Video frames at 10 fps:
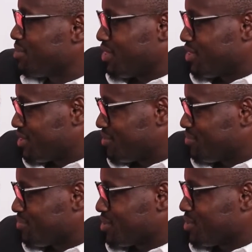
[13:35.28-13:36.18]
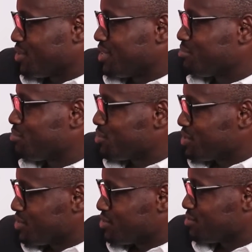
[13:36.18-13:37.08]
birth, or in the
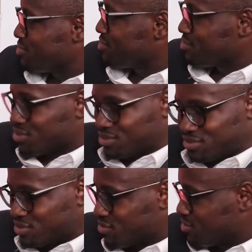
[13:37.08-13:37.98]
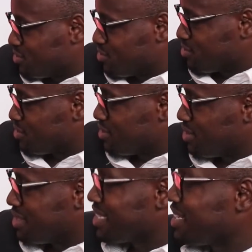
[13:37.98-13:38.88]
process of
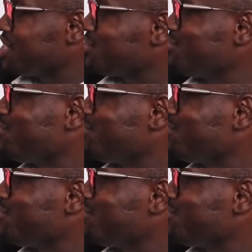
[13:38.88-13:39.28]
giving. It's a natural